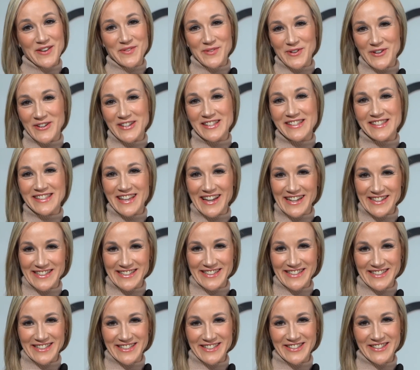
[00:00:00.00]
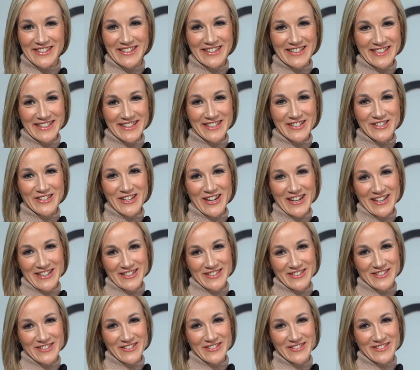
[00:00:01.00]
and we're excited to lead the
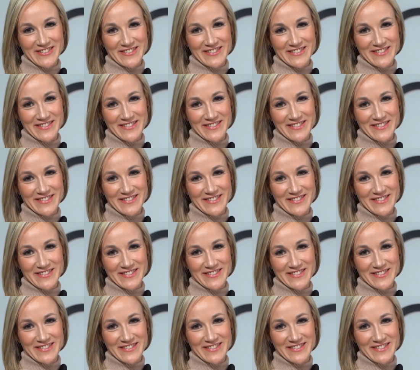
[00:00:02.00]
change.